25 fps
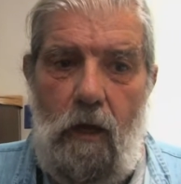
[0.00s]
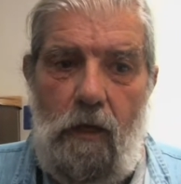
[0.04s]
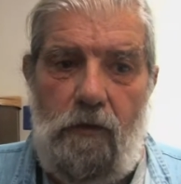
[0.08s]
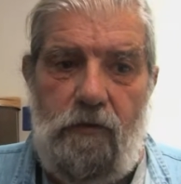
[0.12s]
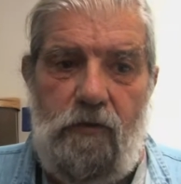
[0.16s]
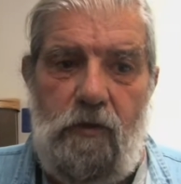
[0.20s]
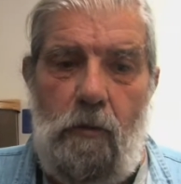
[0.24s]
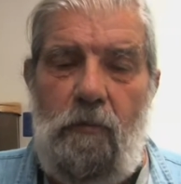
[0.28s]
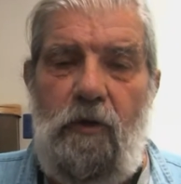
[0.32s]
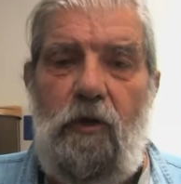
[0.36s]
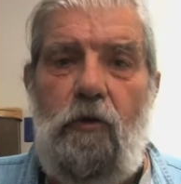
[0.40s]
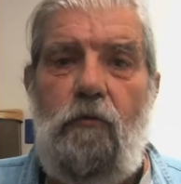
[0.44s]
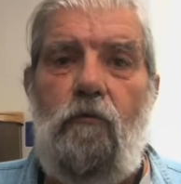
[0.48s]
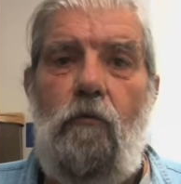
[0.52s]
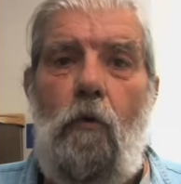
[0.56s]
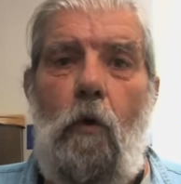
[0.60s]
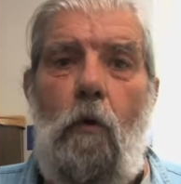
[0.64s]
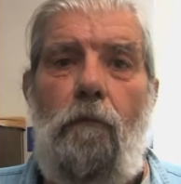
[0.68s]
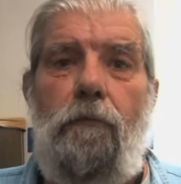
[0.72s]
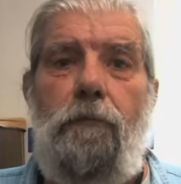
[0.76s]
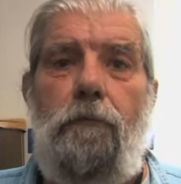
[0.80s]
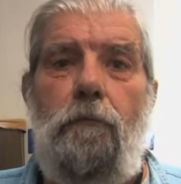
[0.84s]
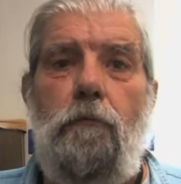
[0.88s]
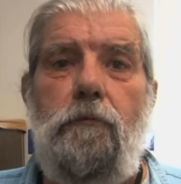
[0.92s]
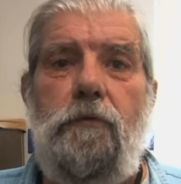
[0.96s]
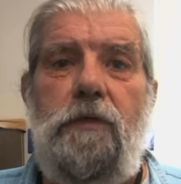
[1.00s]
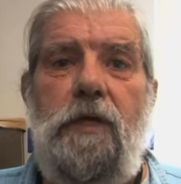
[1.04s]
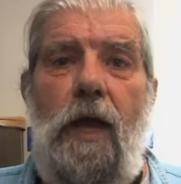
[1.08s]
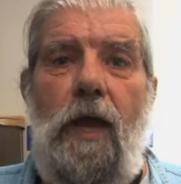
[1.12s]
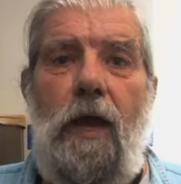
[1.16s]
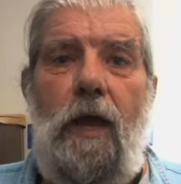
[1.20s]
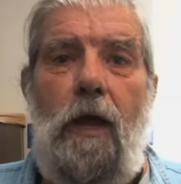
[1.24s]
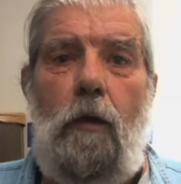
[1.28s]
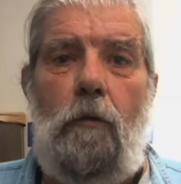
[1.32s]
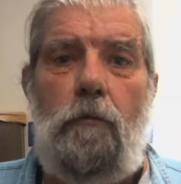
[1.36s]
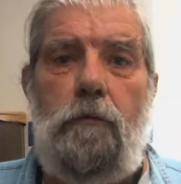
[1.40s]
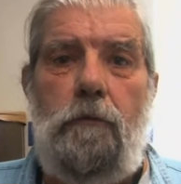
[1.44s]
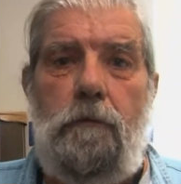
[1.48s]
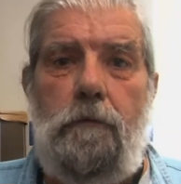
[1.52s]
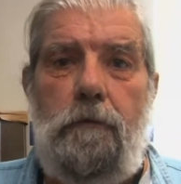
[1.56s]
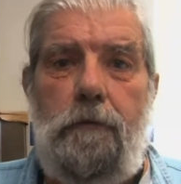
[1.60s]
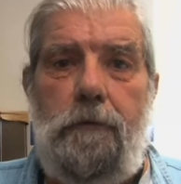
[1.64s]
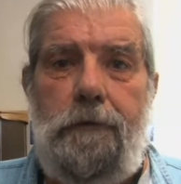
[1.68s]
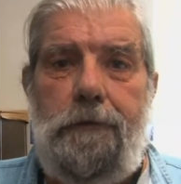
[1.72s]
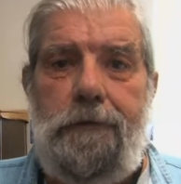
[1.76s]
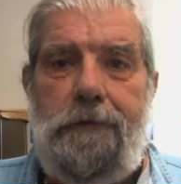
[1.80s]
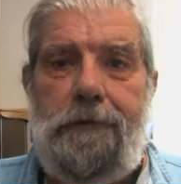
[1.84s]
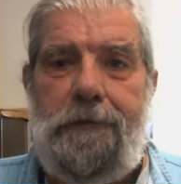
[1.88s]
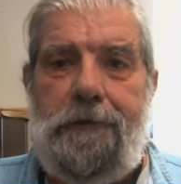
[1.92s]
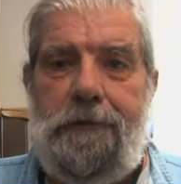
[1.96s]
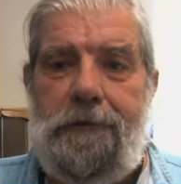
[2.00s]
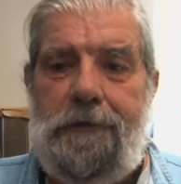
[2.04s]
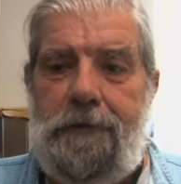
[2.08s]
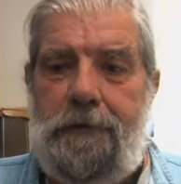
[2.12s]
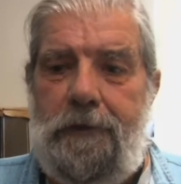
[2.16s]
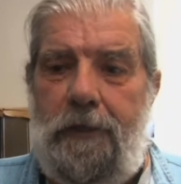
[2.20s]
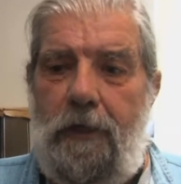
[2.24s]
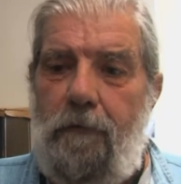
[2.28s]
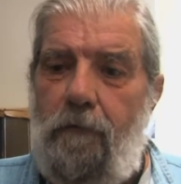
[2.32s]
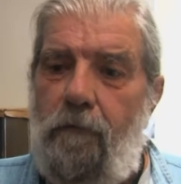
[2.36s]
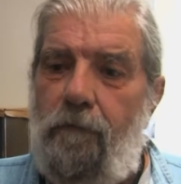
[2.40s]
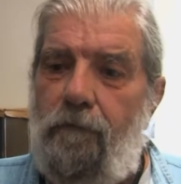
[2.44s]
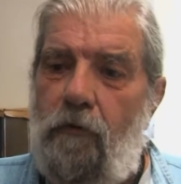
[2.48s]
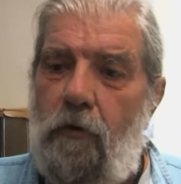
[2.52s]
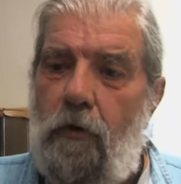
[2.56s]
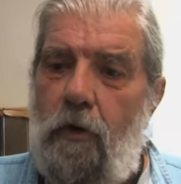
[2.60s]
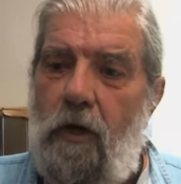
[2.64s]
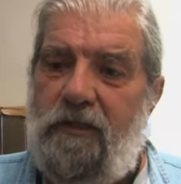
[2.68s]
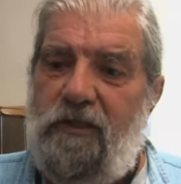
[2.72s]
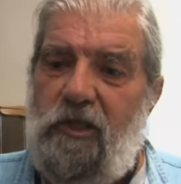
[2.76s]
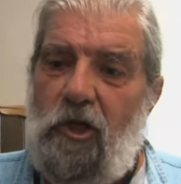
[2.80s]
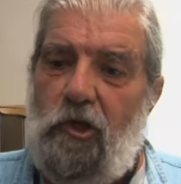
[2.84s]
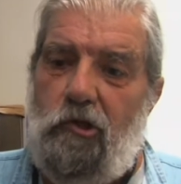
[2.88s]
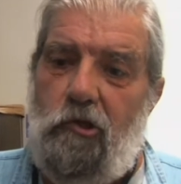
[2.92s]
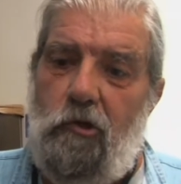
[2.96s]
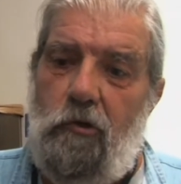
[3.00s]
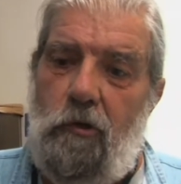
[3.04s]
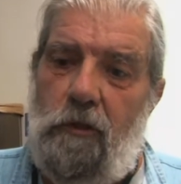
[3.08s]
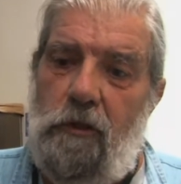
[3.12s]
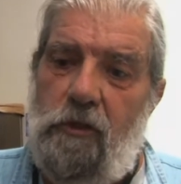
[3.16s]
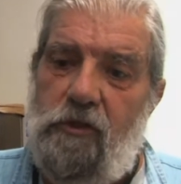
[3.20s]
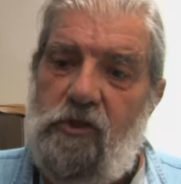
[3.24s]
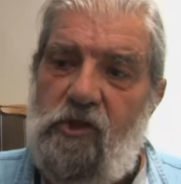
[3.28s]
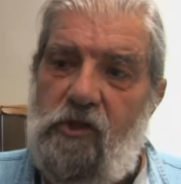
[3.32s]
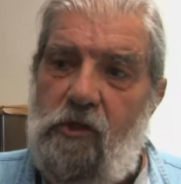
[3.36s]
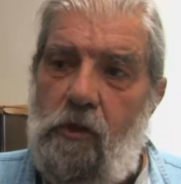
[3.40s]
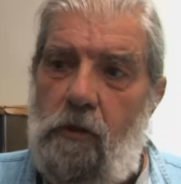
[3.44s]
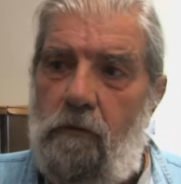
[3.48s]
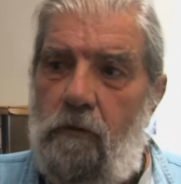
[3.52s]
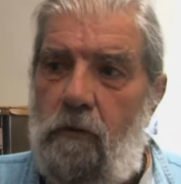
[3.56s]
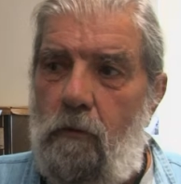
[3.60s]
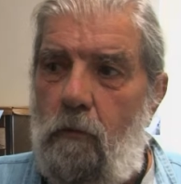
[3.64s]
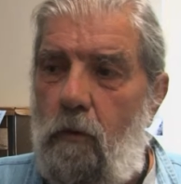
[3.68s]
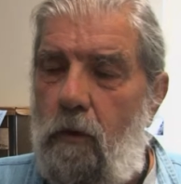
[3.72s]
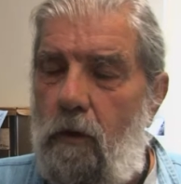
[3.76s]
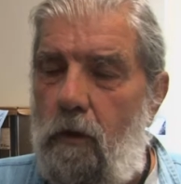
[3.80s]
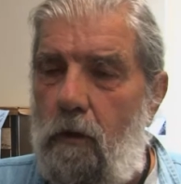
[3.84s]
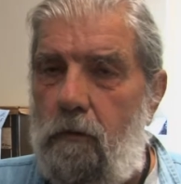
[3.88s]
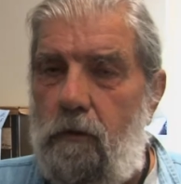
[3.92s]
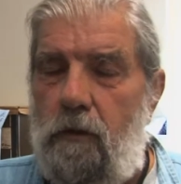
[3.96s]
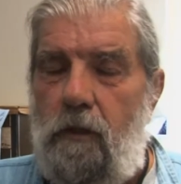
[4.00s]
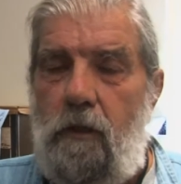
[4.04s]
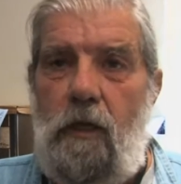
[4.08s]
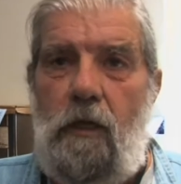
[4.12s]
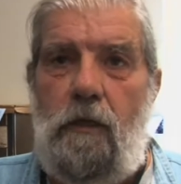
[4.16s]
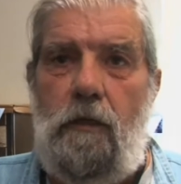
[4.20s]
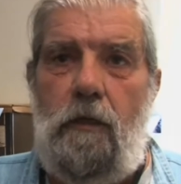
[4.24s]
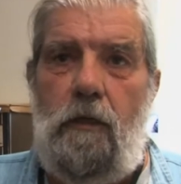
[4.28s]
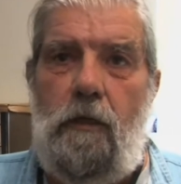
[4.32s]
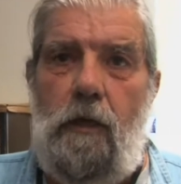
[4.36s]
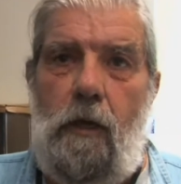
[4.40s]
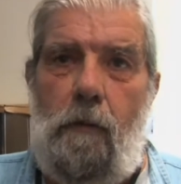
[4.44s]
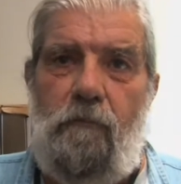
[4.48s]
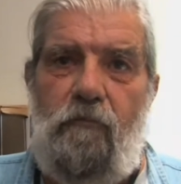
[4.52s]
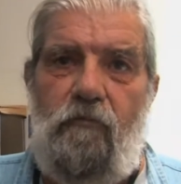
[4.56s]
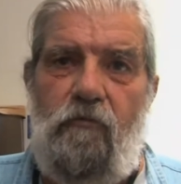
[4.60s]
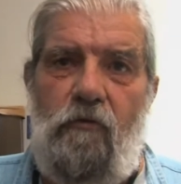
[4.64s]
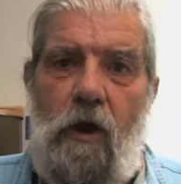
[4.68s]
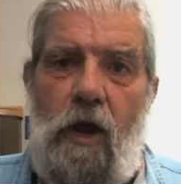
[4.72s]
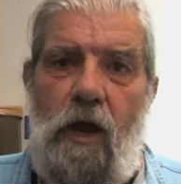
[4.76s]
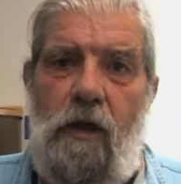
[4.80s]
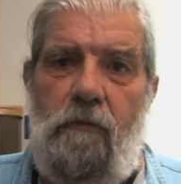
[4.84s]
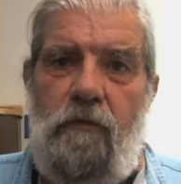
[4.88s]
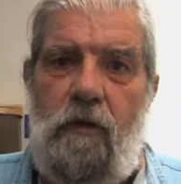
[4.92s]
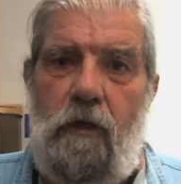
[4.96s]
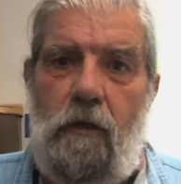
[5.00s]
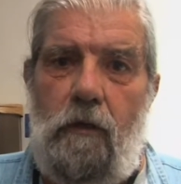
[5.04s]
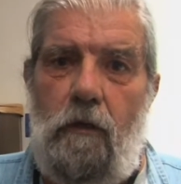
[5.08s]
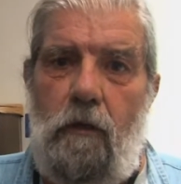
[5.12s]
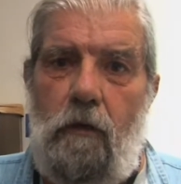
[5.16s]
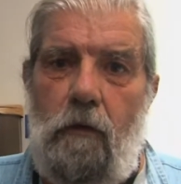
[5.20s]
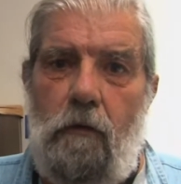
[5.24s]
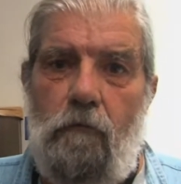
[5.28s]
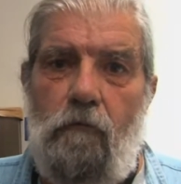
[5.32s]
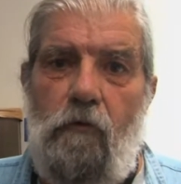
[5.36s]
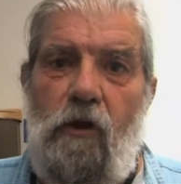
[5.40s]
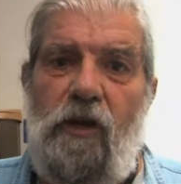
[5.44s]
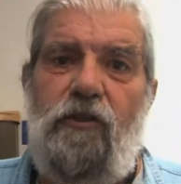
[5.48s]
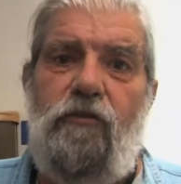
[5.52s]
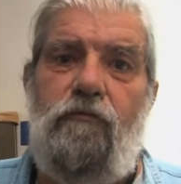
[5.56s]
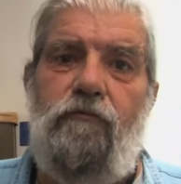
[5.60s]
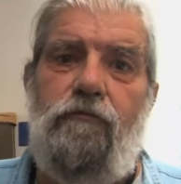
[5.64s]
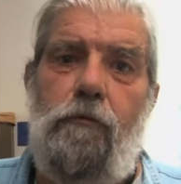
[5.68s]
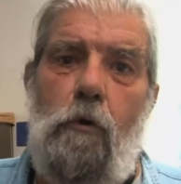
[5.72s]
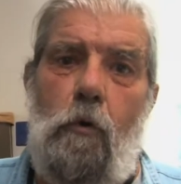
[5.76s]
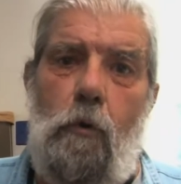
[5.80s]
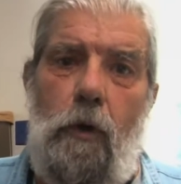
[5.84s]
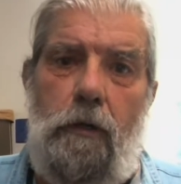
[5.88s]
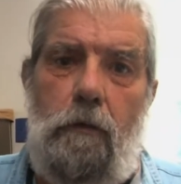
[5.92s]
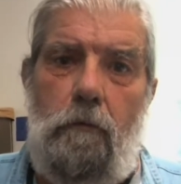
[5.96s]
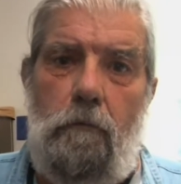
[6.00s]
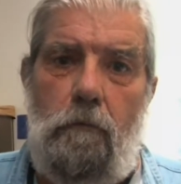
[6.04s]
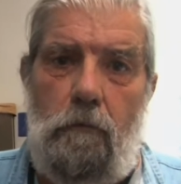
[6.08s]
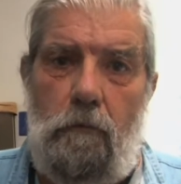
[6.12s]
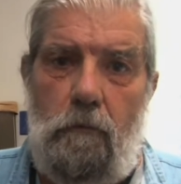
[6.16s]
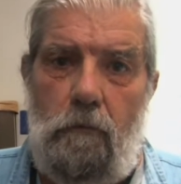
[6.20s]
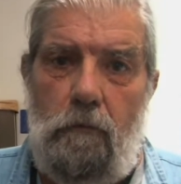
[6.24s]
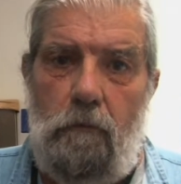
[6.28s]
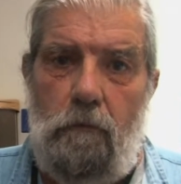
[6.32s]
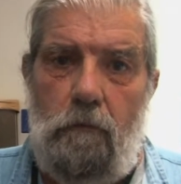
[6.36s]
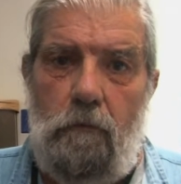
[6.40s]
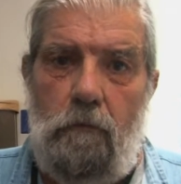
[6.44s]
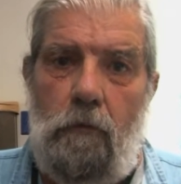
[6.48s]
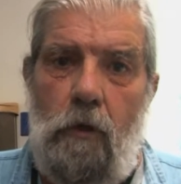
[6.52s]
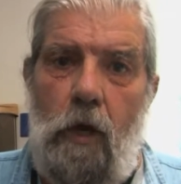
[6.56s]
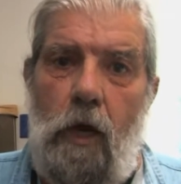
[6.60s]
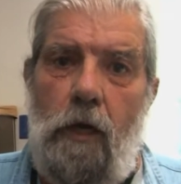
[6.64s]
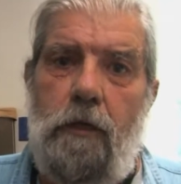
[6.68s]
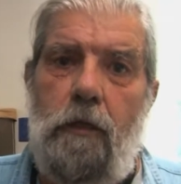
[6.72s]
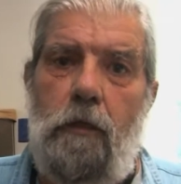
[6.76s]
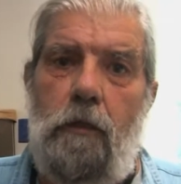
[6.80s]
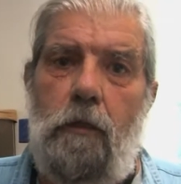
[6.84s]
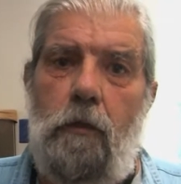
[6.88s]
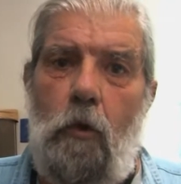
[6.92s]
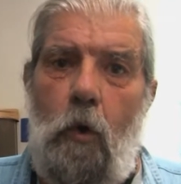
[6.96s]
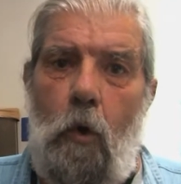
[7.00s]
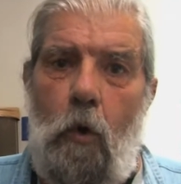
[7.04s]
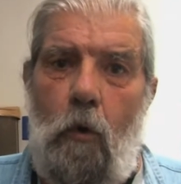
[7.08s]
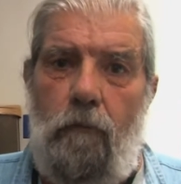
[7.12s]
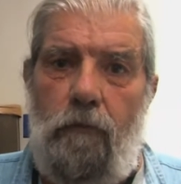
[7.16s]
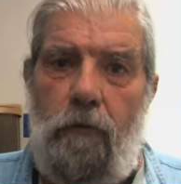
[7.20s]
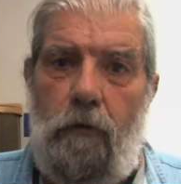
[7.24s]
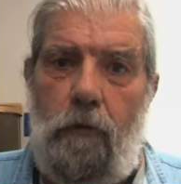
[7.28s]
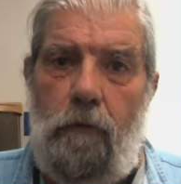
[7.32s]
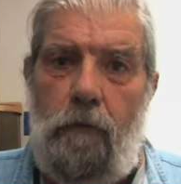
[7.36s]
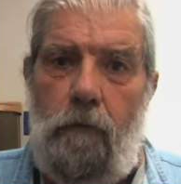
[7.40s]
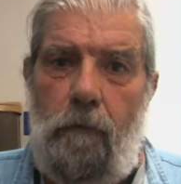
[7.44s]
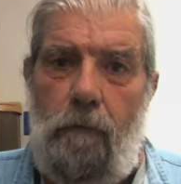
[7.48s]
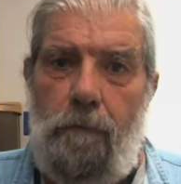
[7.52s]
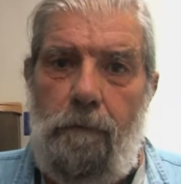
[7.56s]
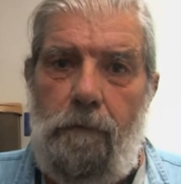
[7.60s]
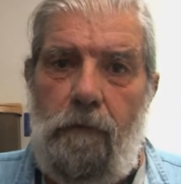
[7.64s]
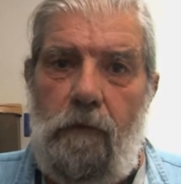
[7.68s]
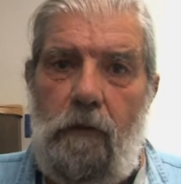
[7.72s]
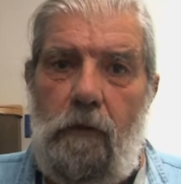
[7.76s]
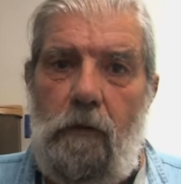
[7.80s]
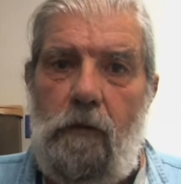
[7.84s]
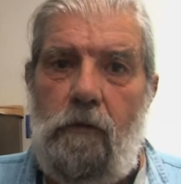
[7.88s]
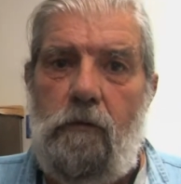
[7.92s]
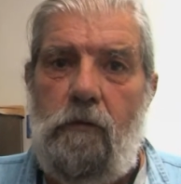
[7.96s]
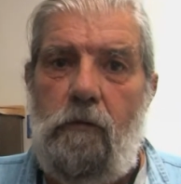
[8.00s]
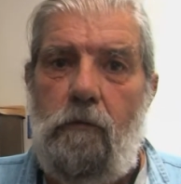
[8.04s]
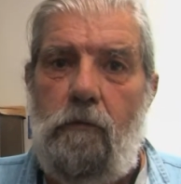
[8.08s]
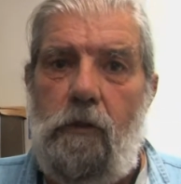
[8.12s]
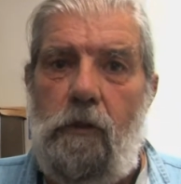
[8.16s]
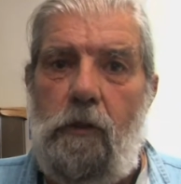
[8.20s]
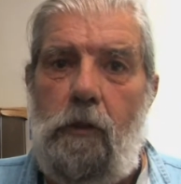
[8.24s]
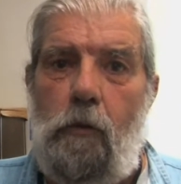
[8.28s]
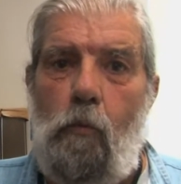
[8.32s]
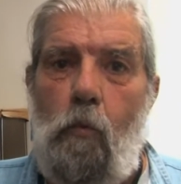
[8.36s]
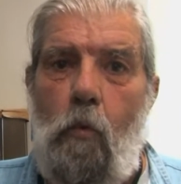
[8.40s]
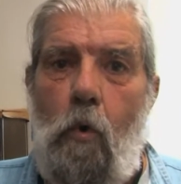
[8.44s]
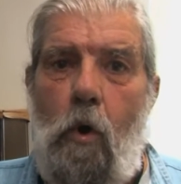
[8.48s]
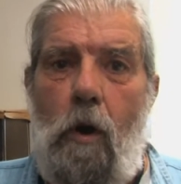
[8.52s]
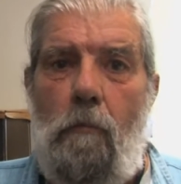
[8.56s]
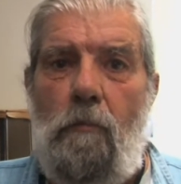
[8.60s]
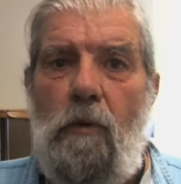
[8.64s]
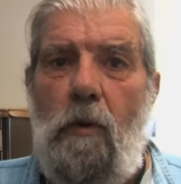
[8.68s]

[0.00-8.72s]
somebody drove through town and forgot to turn the steering wheel and ended up driving right through it, knocking it over into the war